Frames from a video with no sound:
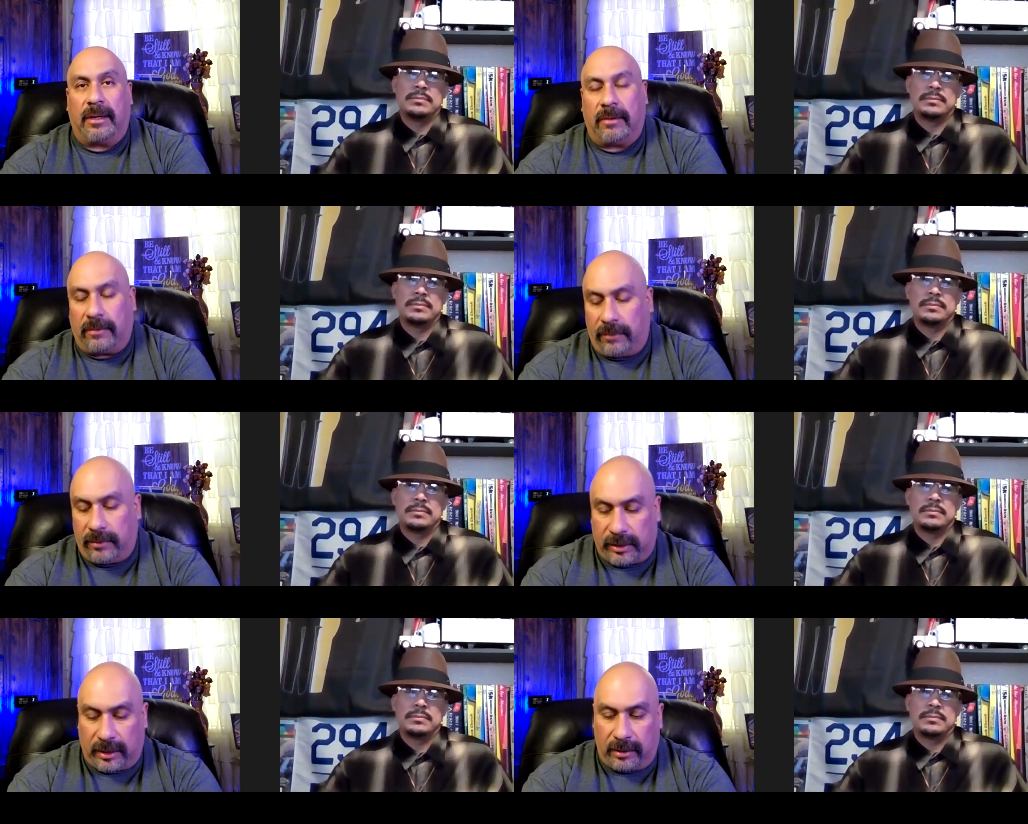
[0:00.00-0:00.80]
Speaker 1: I, I will
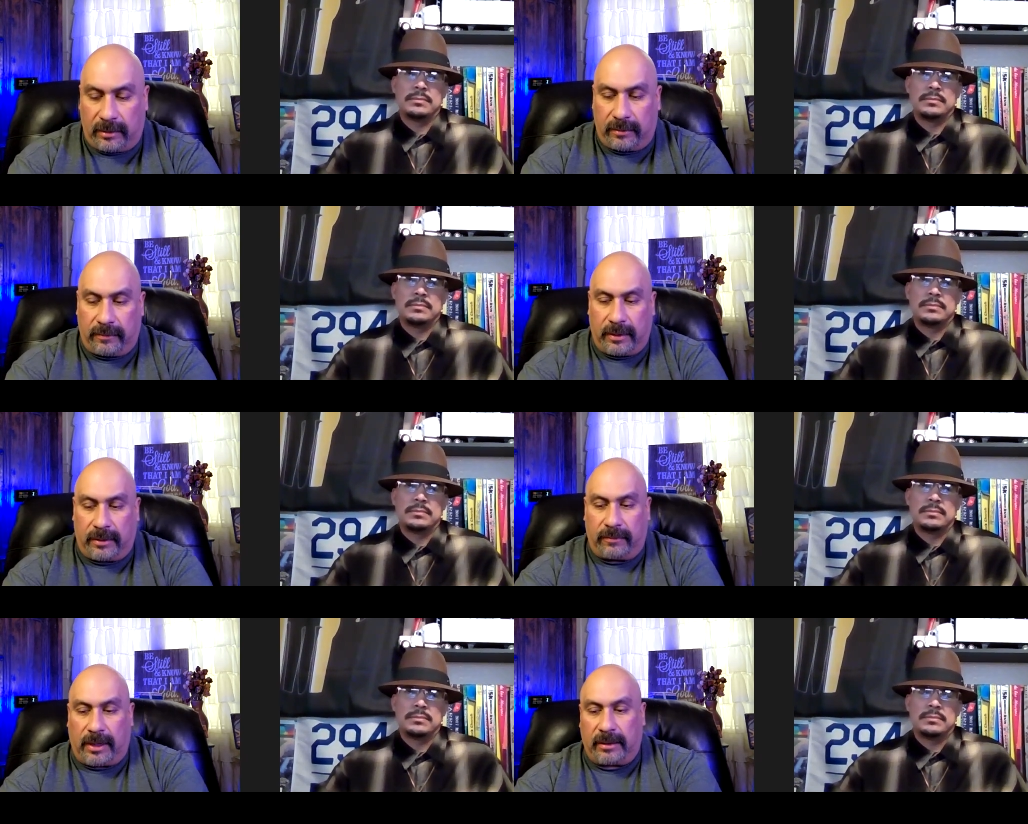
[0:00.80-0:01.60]
share
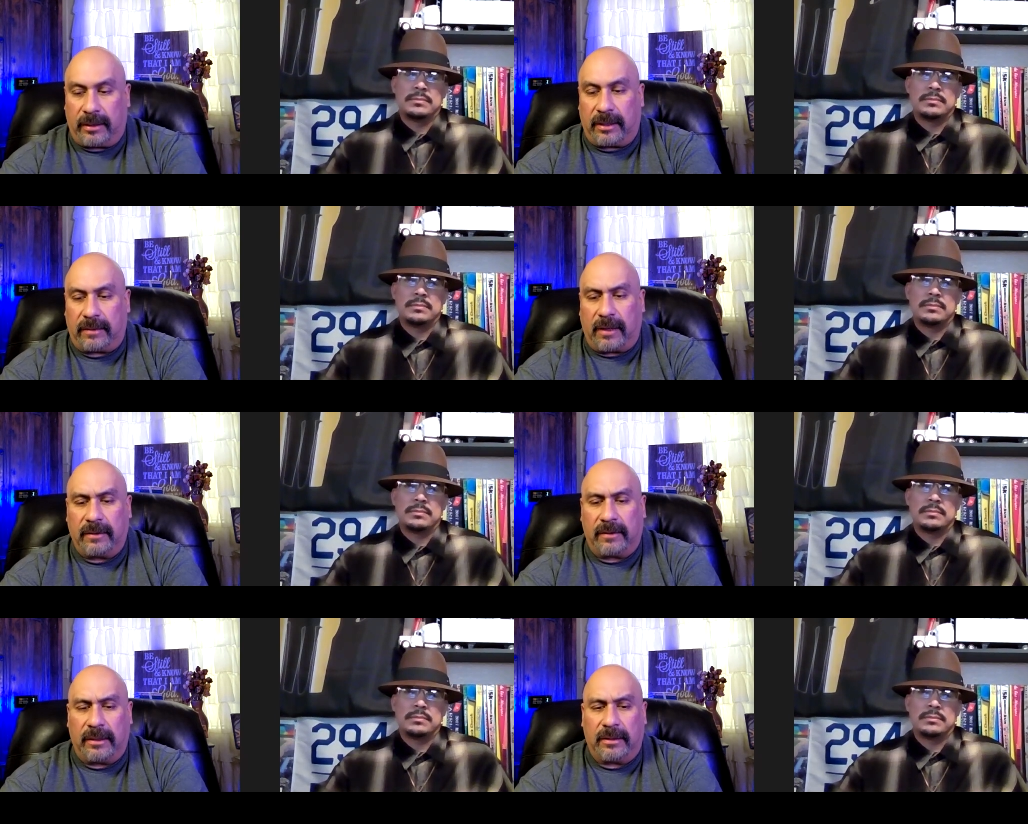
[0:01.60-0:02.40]
with what I think is
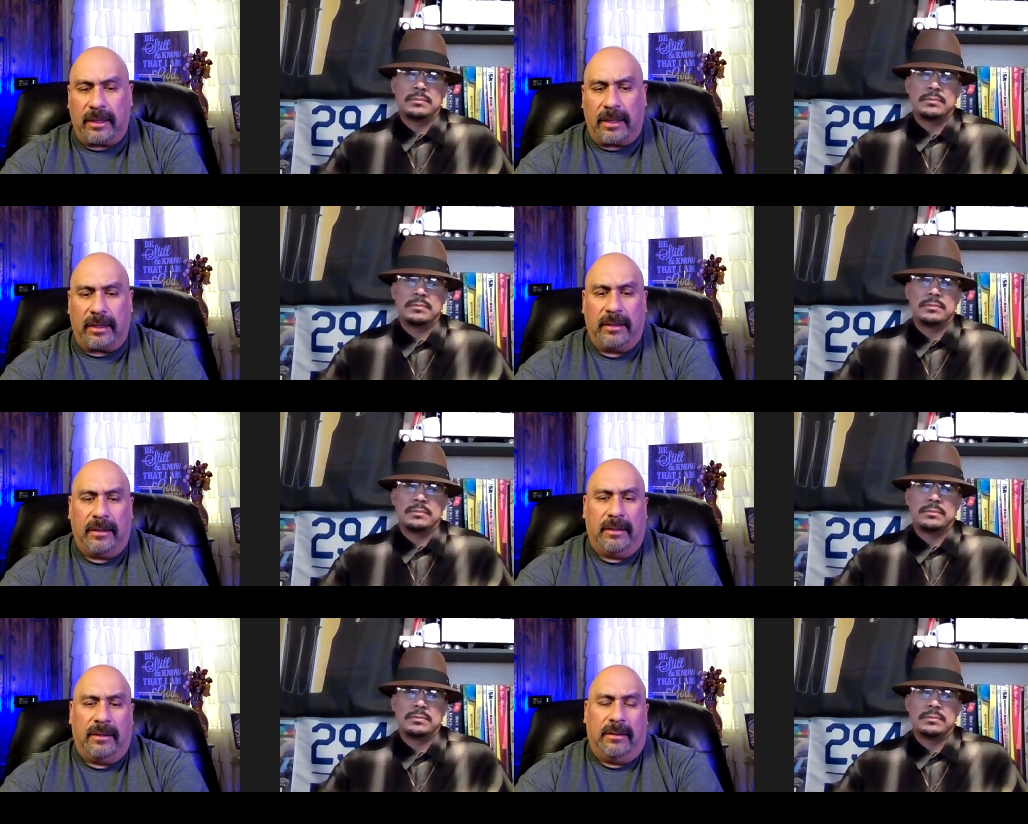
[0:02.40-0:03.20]
I think that
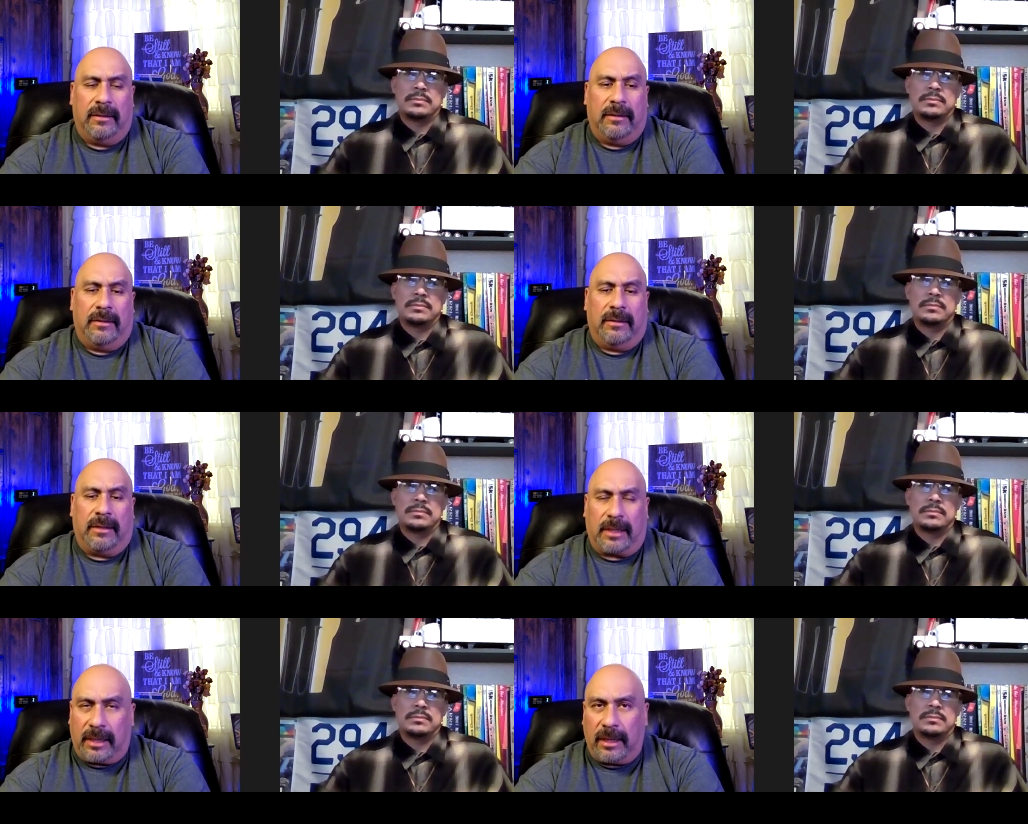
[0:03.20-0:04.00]

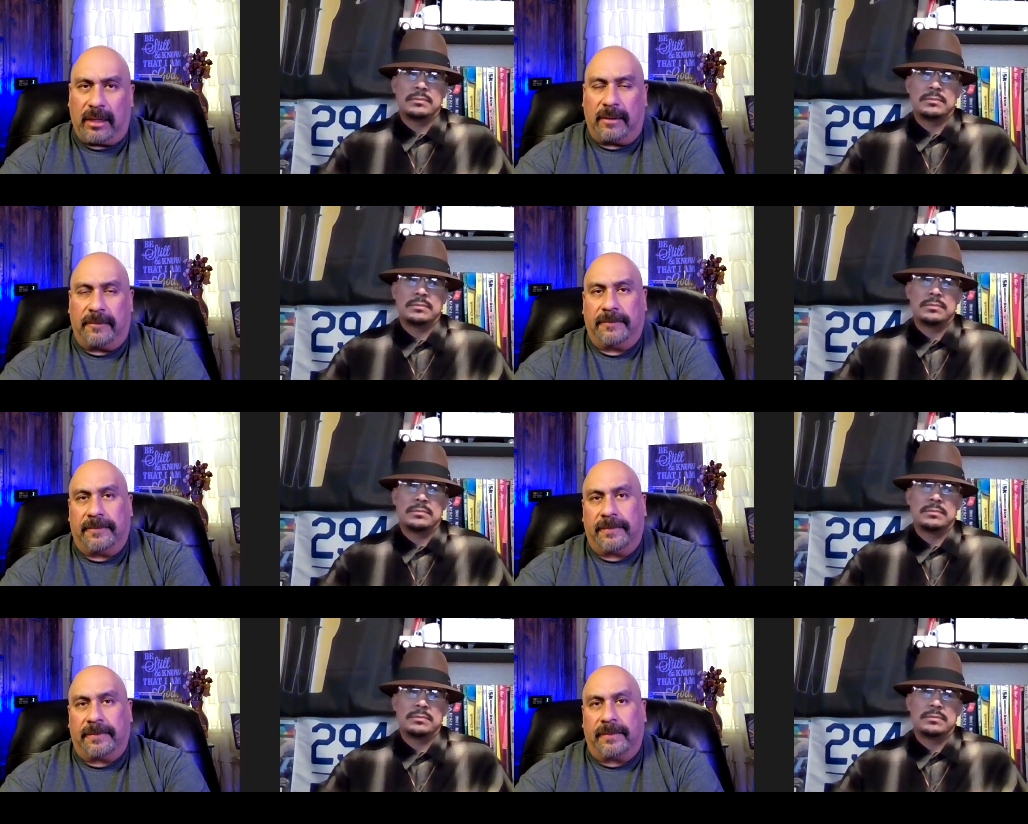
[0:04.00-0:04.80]
again,
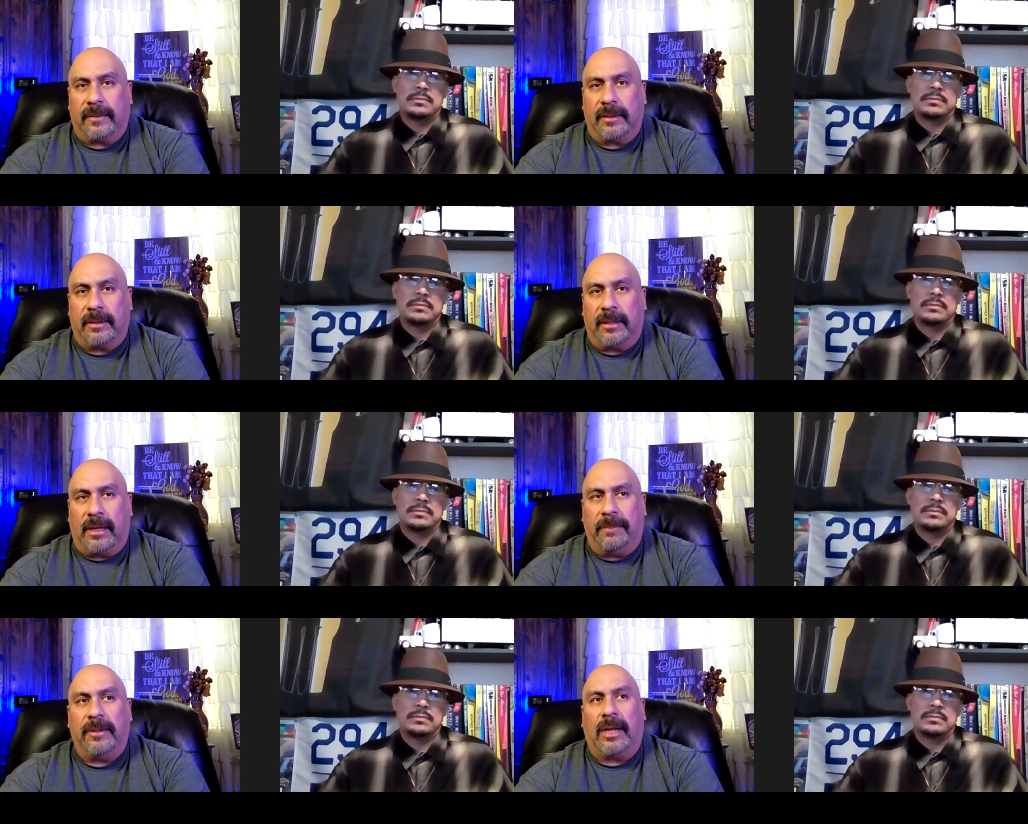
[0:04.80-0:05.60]

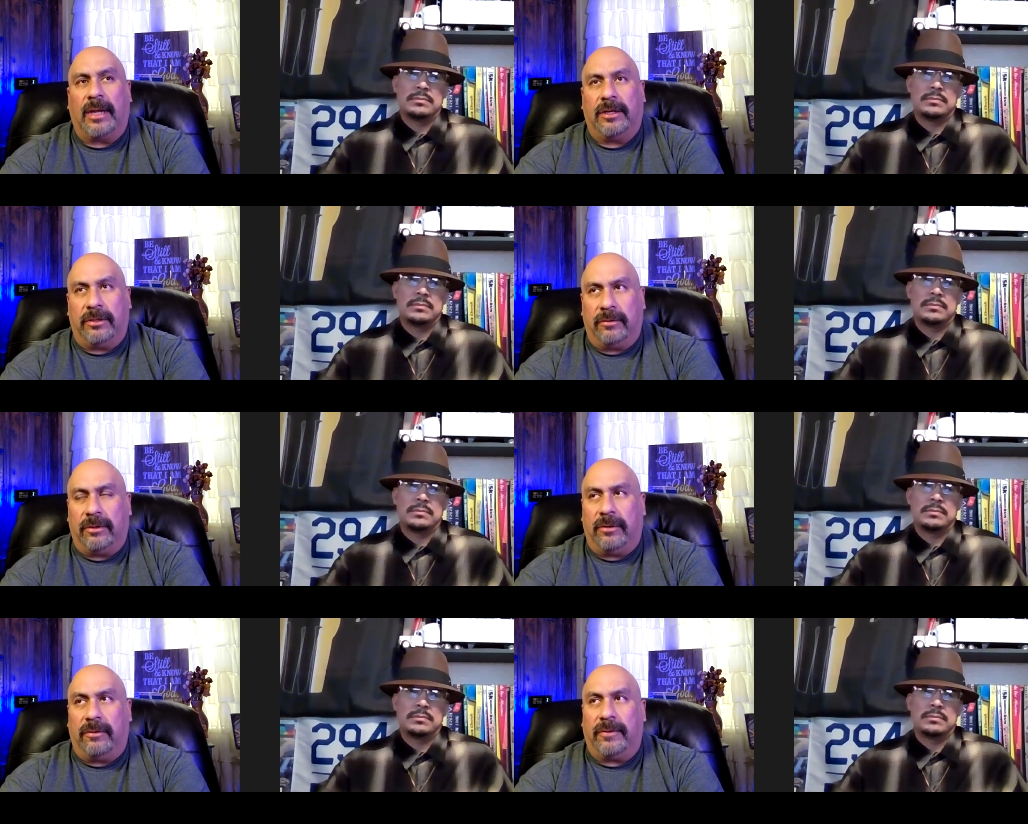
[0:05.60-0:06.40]
I but I do
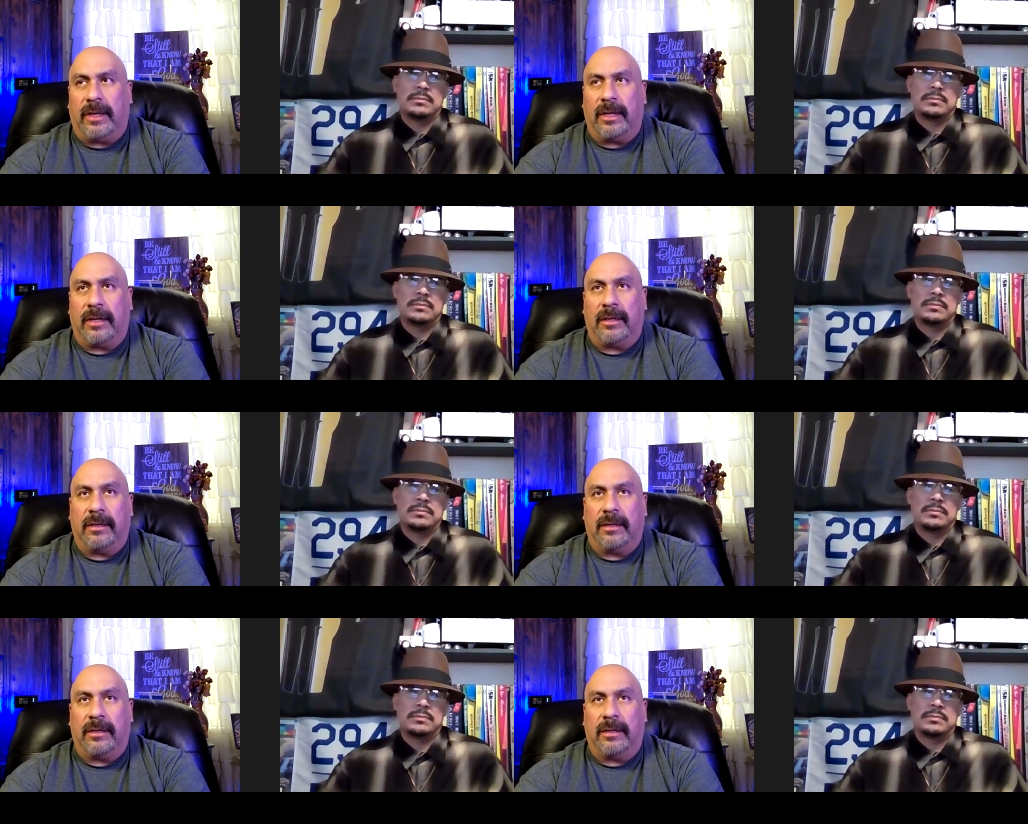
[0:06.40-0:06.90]
know that